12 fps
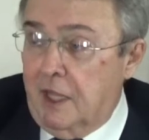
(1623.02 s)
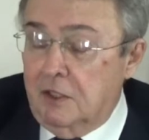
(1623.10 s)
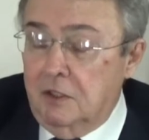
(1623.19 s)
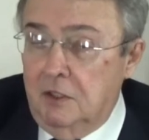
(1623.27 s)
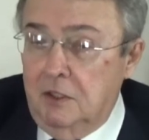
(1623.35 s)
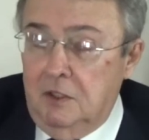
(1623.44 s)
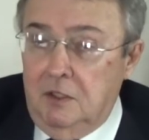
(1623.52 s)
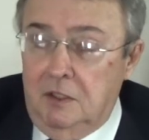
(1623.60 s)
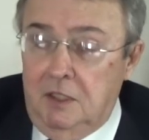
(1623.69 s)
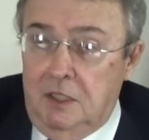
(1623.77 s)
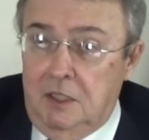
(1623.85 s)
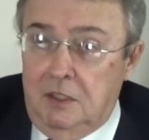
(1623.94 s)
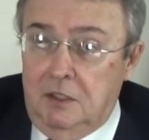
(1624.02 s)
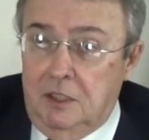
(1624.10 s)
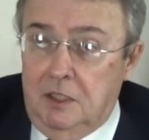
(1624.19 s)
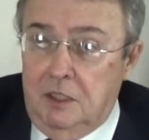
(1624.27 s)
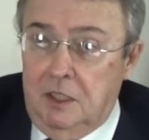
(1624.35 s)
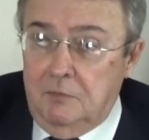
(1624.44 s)
that. Right.
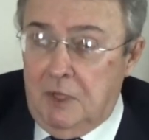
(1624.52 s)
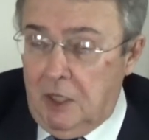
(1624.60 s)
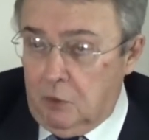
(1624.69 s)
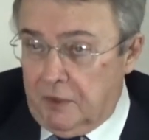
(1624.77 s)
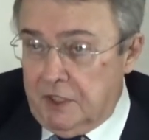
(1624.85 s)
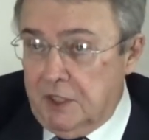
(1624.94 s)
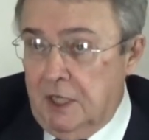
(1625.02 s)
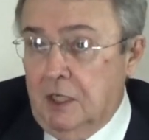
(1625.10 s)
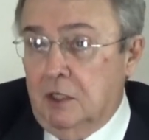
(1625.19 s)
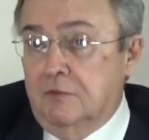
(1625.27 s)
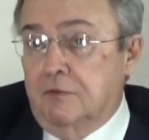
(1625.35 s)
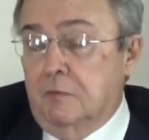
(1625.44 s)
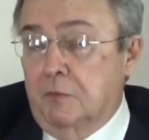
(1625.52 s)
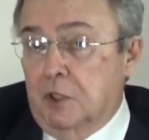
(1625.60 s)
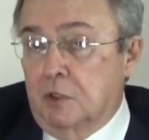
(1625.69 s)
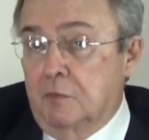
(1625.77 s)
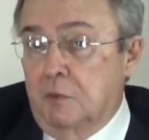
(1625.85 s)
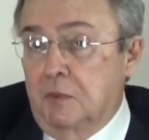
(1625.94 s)
And uh, I'm now retired from
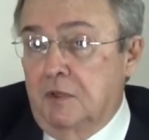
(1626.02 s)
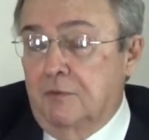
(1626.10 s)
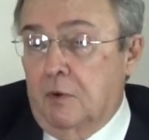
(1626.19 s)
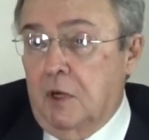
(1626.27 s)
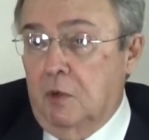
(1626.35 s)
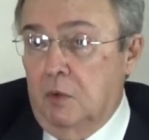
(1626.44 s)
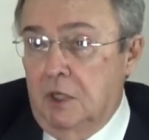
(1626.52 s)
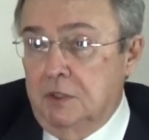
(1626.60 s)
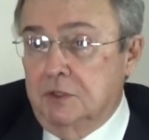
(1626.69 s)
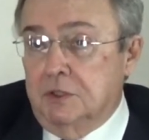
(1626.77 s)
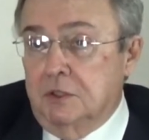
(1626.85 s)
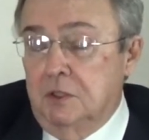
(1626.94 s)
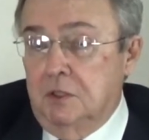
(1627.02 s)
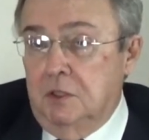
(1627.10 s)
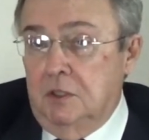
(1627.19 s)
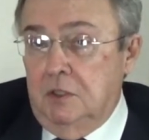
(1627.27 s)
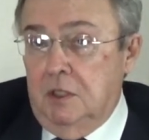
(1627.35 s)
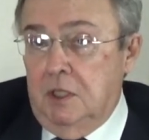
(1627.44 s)
there, but before I was,
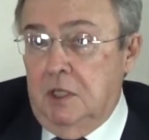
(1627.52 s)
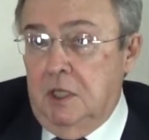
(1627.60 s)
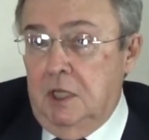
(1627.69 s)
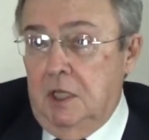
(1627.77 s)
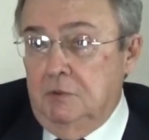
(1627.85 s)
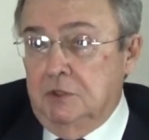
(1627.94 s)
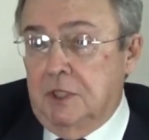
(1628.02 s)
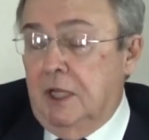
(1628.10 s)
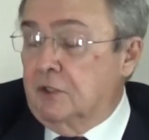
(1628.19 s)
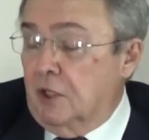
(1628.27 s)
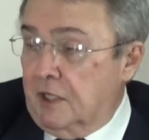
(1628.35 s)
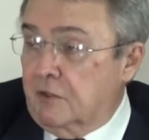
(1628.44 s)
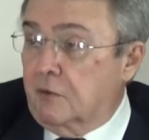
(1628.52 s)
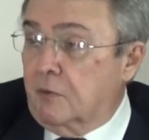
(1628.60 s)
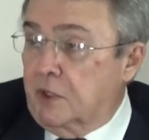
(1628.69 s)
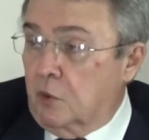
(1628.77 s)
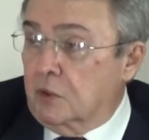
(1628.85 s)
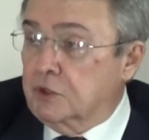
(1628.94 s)
uh, I was down to like
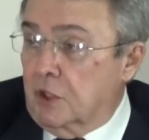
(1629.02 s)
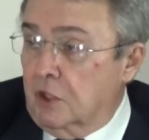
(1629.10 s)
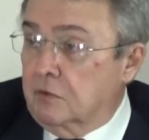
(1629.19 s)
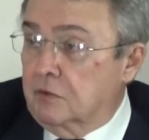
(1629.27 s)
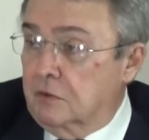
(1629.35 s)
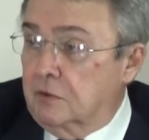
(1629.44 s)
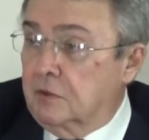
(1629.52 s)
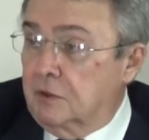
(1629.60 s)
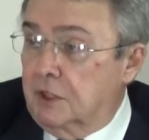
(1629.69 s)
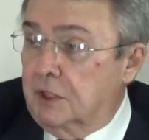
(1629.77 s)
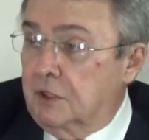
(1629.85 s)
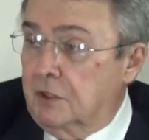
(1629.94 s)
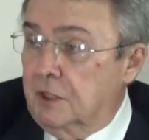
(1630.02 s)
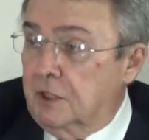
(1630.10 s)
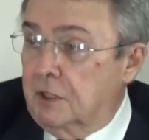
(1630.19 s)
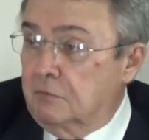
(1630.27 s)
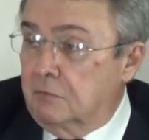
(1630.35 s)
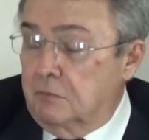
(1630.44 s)
three course load. And
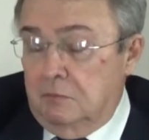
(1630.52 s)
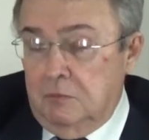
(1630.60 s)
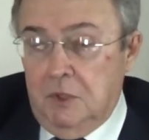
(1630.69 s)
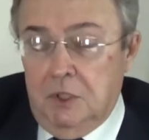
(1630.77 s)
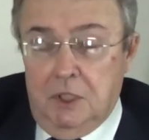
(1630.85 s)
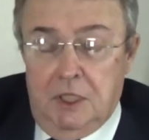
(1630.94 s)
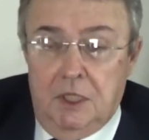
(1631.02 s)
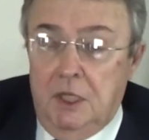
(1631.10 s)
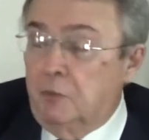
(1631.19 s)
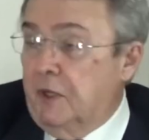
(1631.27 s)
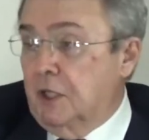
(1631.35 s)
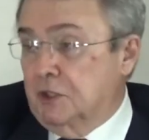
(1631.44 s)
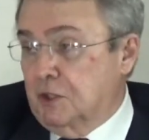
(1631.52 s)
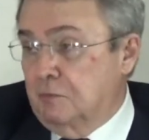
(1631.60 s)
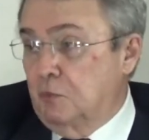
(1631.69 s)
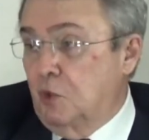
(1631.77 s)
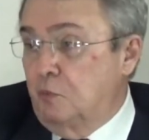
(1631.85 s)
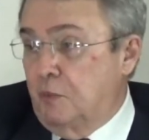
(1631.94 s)
uh, and then we got
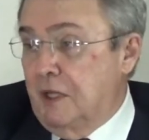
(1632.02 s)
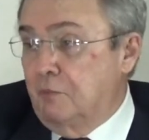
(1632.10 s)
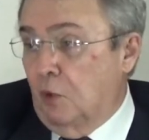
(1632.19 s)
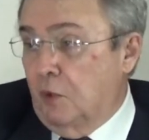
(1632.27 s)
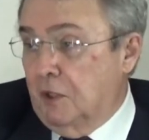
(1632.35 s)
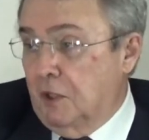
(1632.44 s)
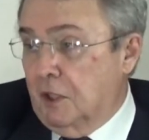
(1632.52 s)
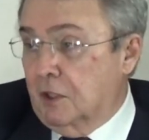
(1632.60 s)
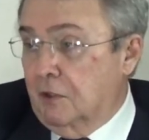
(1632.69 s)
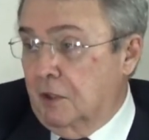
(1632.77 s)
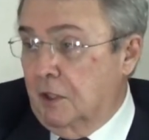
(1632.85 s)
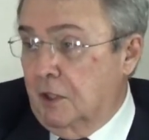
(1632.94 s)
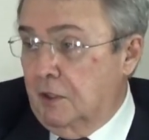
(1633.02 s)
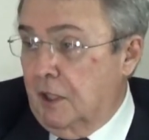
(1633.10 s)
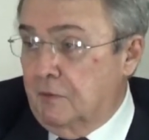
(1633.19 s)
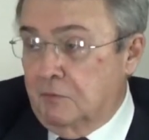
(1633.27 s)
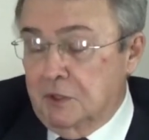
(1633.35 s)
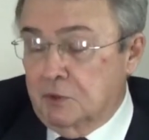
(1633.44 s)
some new people in there, and uh,
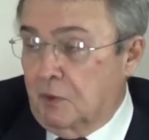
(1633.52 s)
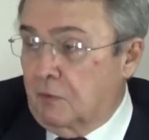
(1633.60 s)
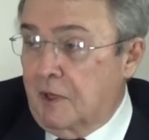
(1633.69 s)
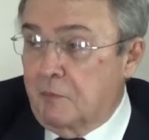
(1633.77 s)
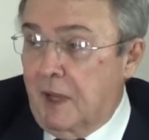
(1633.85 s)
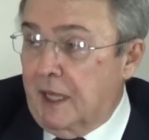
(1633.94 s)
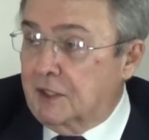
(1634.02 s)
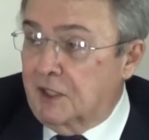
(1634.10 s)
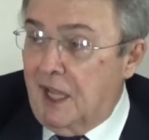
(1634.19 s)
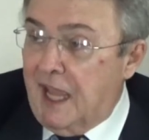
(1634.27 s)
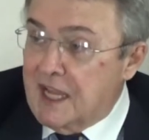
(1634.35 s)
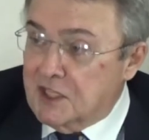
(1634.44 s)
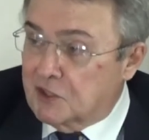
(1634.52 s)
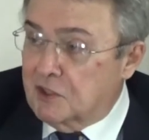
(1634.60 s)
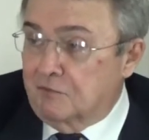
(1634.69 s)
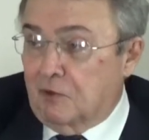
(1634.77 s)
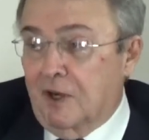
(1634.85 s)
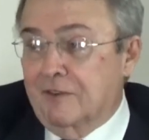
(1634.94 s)
they just went right back to
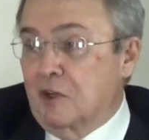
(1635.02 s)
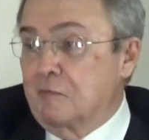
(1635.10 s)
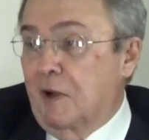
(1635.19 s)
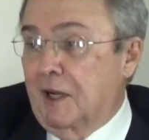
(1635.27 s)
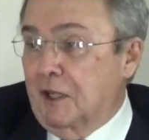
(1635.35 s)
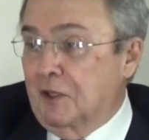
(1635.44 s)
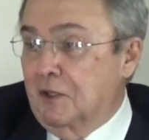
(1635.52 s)
eight for everybody.